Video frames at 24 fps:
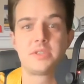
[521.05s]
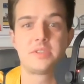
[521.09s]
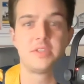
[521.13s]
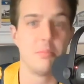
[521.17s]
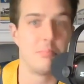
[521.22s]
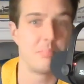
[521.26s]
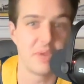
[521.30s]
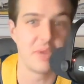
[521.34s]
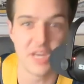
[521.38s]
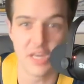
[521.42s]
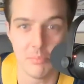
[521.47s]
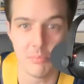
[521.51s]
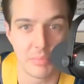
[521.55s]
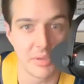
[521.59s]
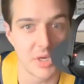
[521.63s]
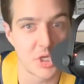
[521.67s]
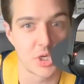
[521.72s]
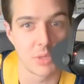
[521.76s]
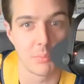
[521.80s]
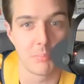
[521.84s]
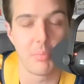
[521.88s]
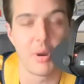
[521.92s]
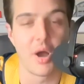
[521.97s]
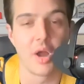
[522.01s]
the Beanie
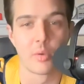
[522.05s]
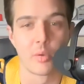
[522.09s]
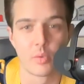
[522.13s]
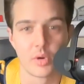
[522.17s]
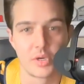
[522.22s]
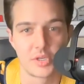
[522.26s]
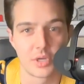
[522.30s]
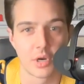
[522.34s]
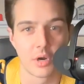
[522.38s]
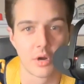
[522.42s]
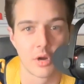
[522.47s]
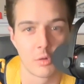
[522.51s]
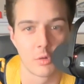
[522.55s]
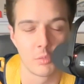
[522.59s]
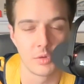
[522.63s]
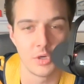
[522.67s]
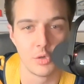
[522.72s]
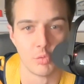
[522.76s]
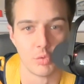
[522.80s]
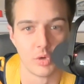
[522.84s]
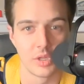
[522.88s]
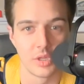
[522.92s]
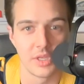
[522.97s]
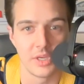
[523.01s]
Bishop punt return when you
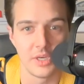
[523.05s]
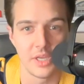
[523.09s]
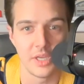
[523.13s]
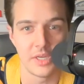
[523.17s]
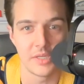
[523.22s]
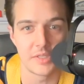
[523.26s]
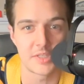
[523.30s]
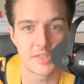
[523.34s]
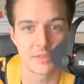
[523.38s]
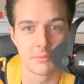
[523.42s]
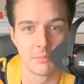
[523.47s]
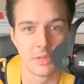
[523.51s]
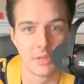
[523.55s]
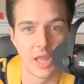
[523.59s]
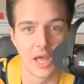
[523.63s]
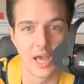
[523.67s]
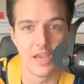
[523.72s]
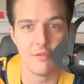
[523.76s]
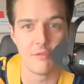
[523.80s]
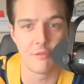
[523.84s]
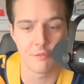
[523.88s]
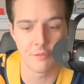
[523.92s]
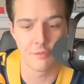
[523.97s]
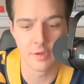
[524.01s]
really needed some
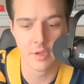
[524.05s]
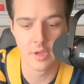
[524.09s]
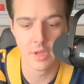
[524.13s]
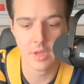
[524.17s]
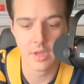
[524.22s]
life.